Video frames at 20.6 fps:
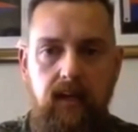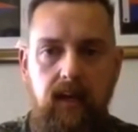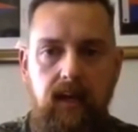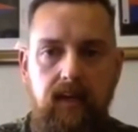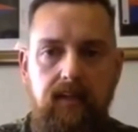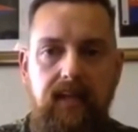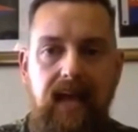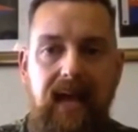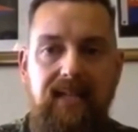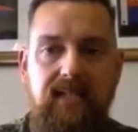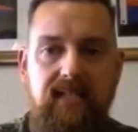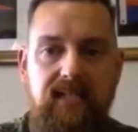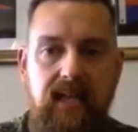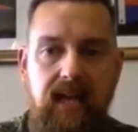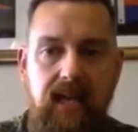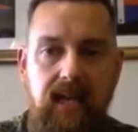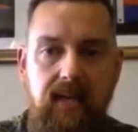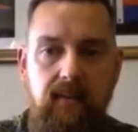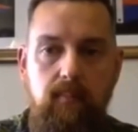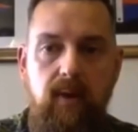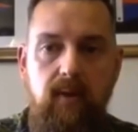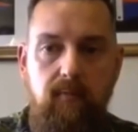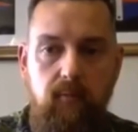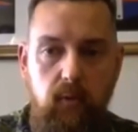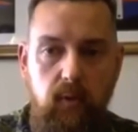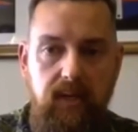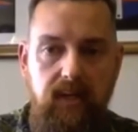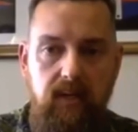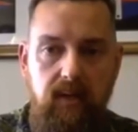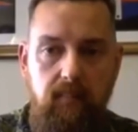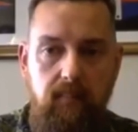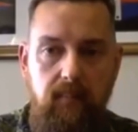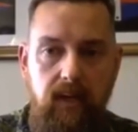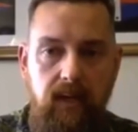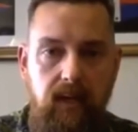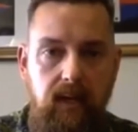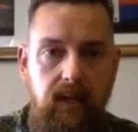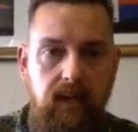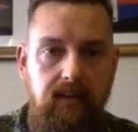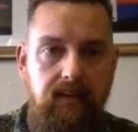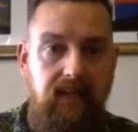That same freedom
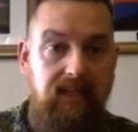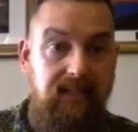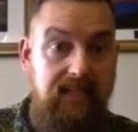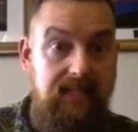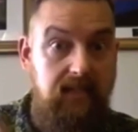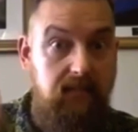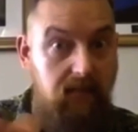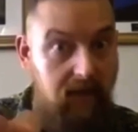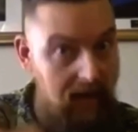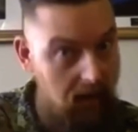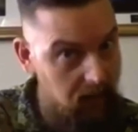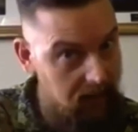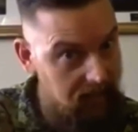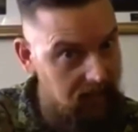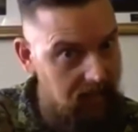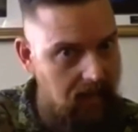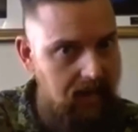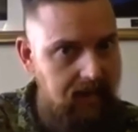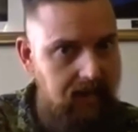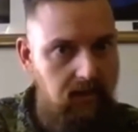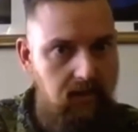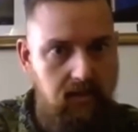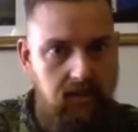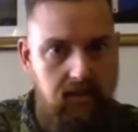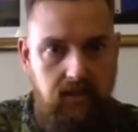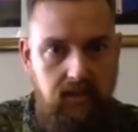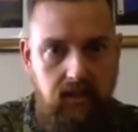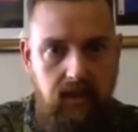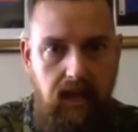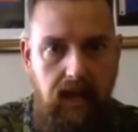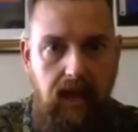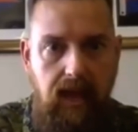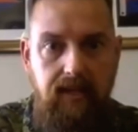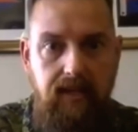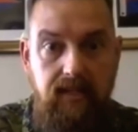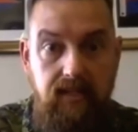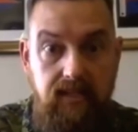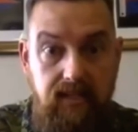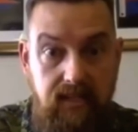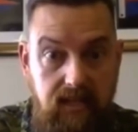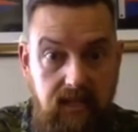that these very liars and
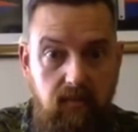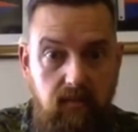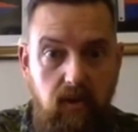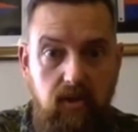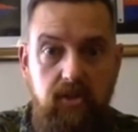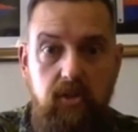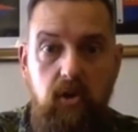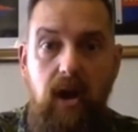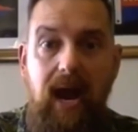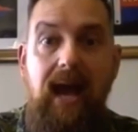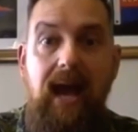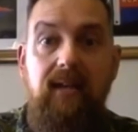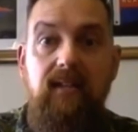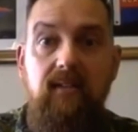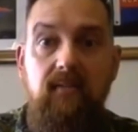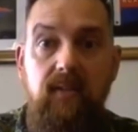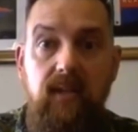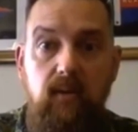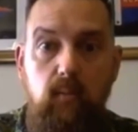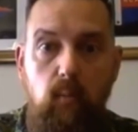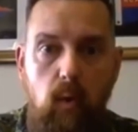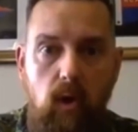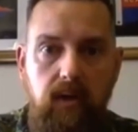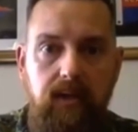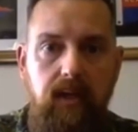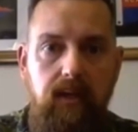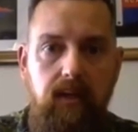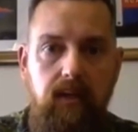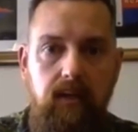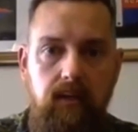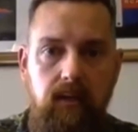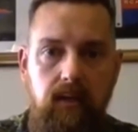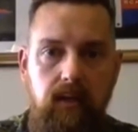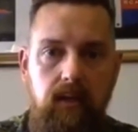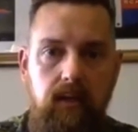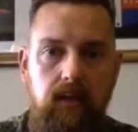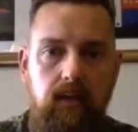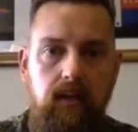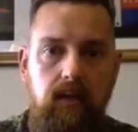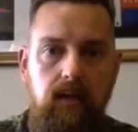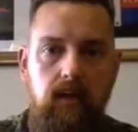deceivers are actively working
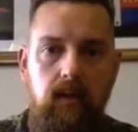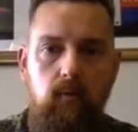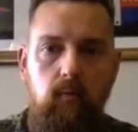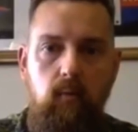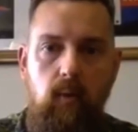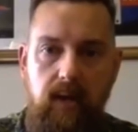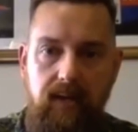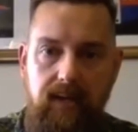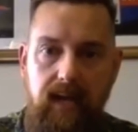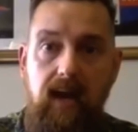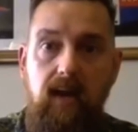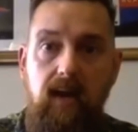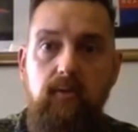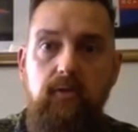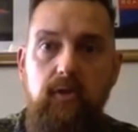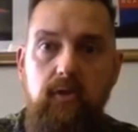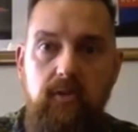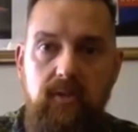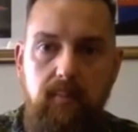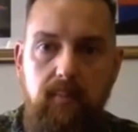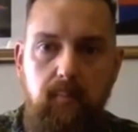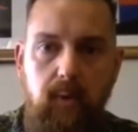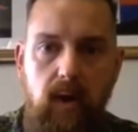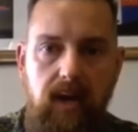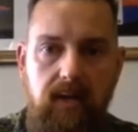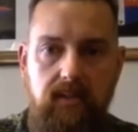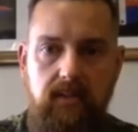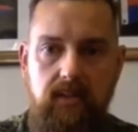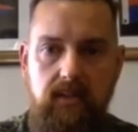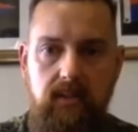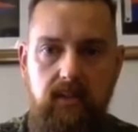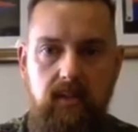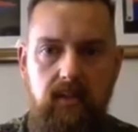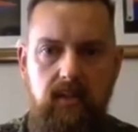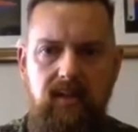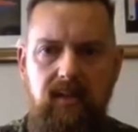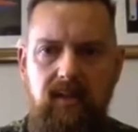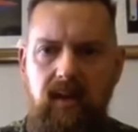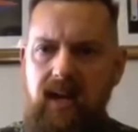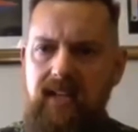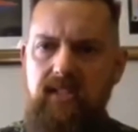right now to suppress.
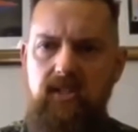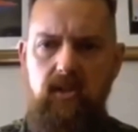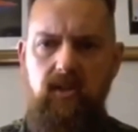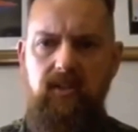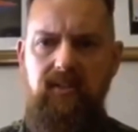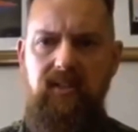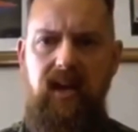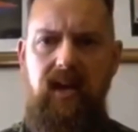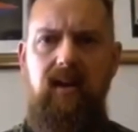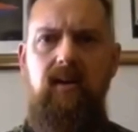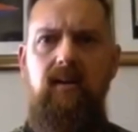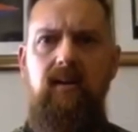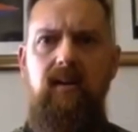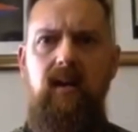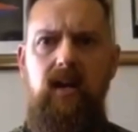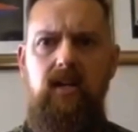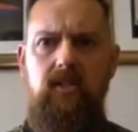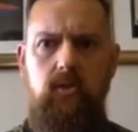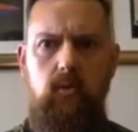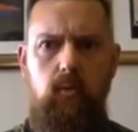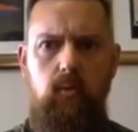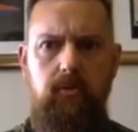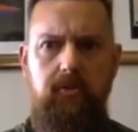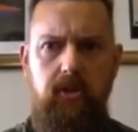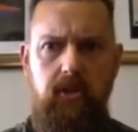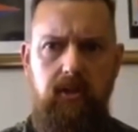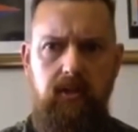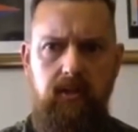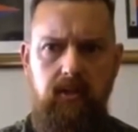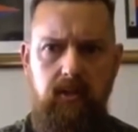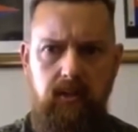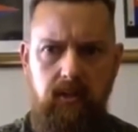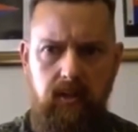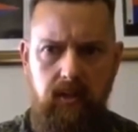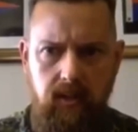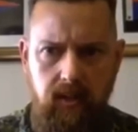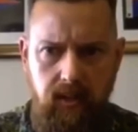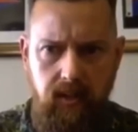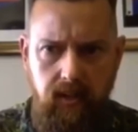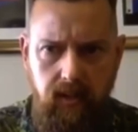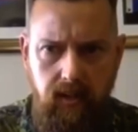I stood there, a soldier
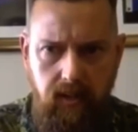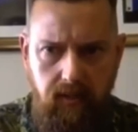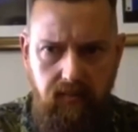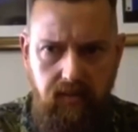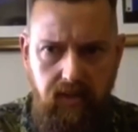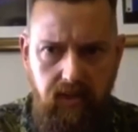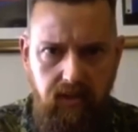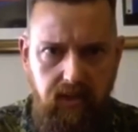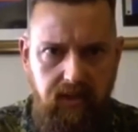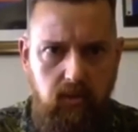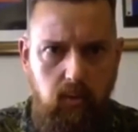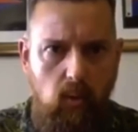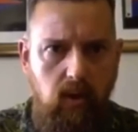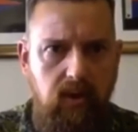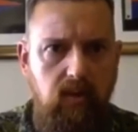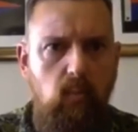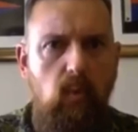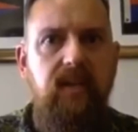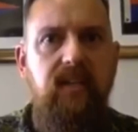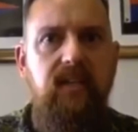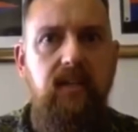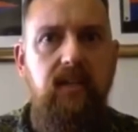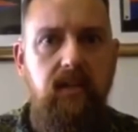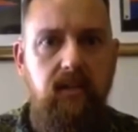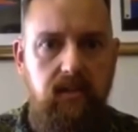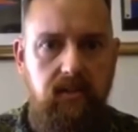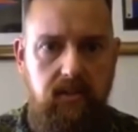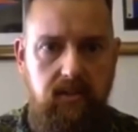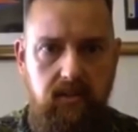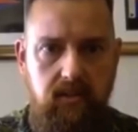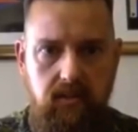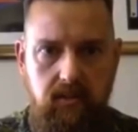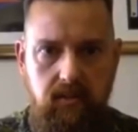of nearly 21 years,